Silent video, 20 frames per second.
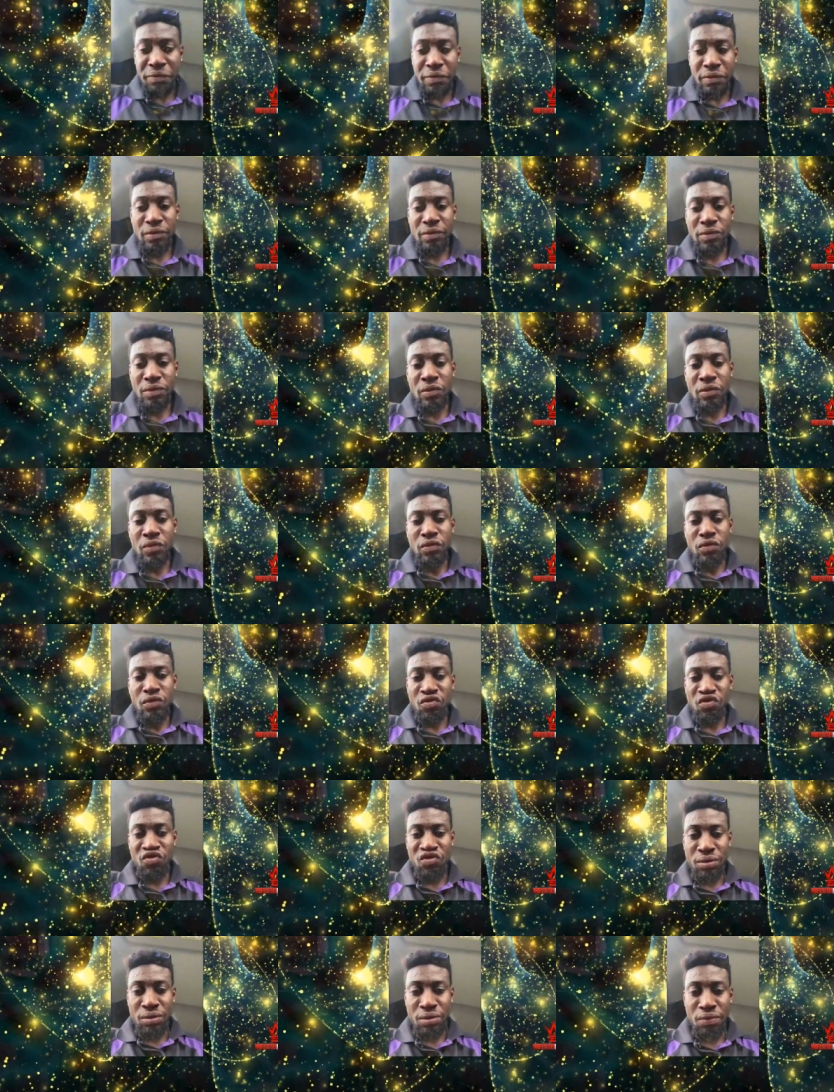that a lot of
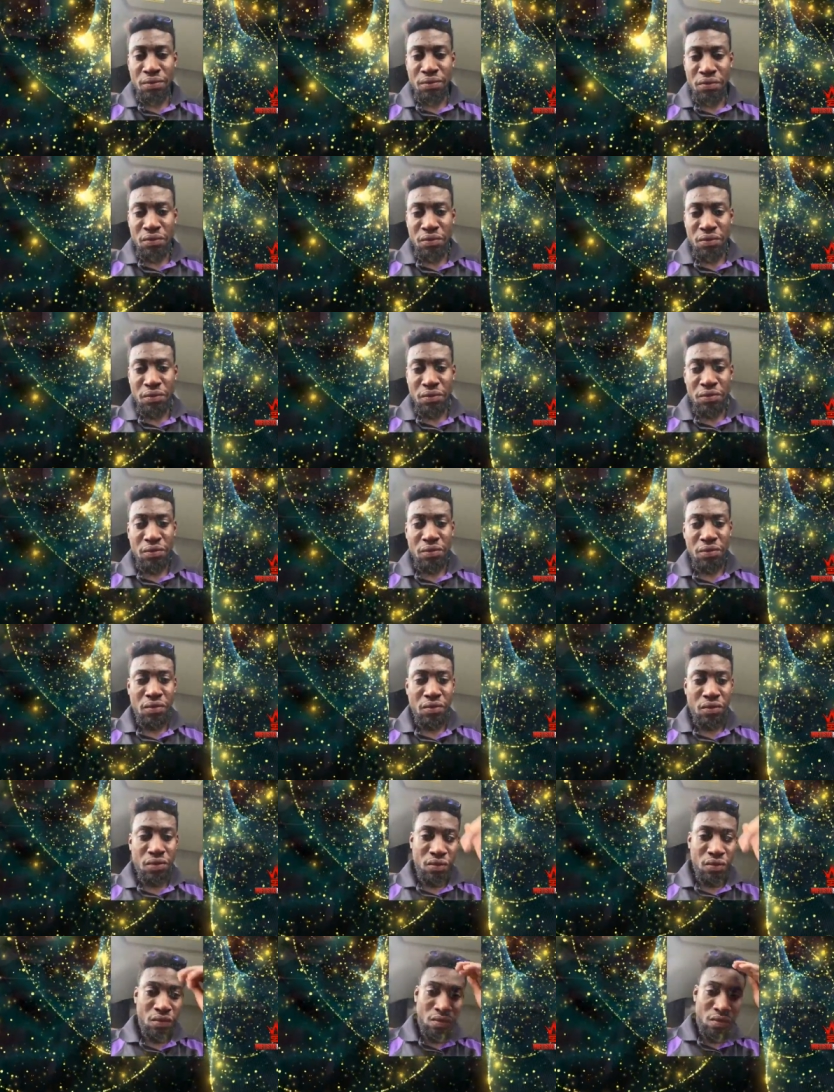black men
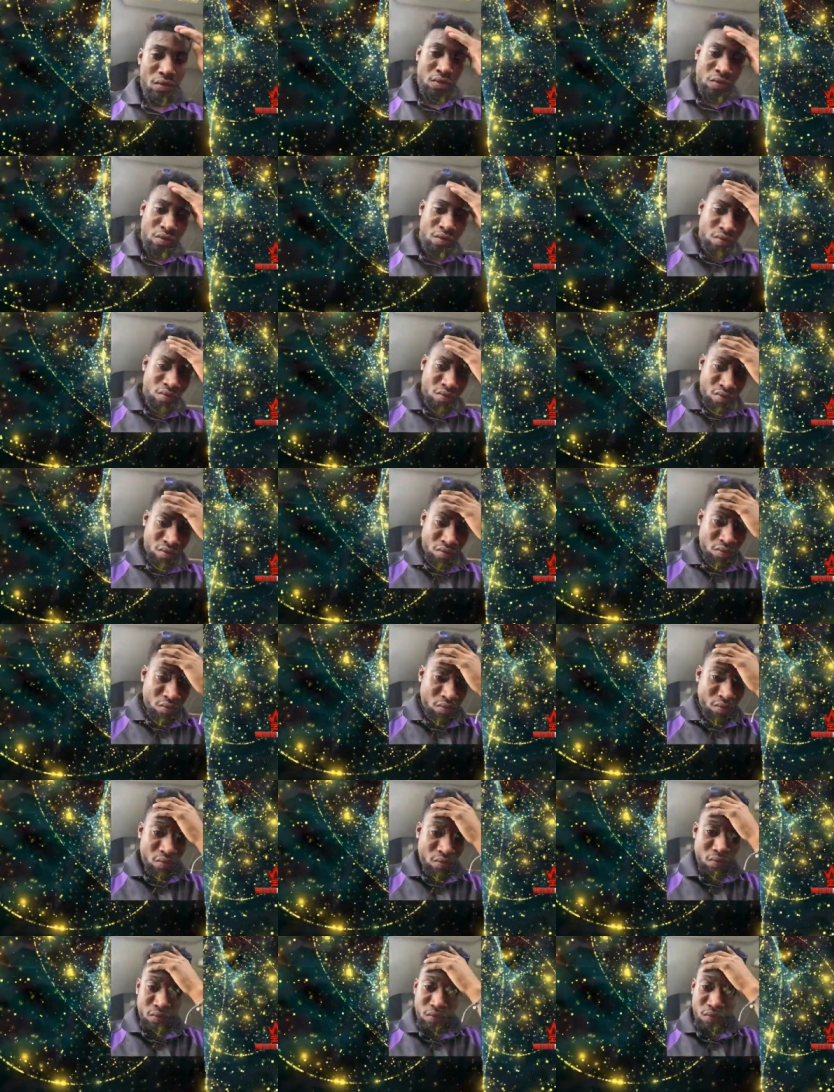experience a lot of
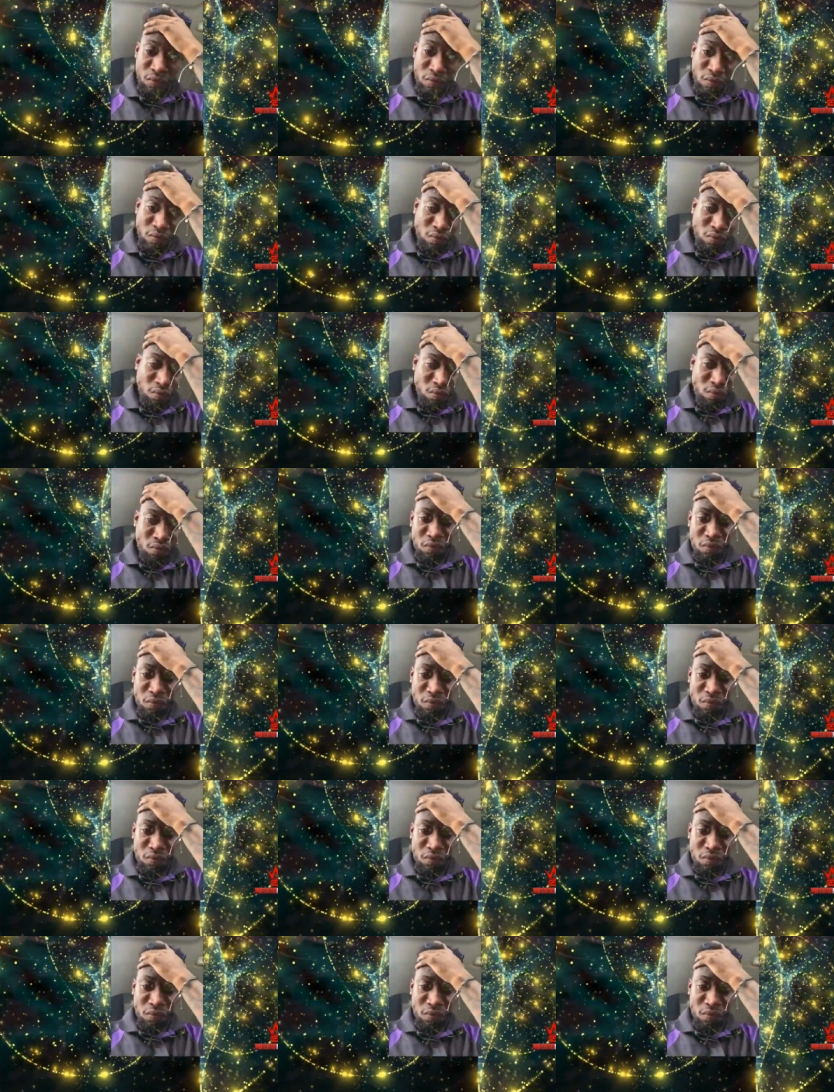pain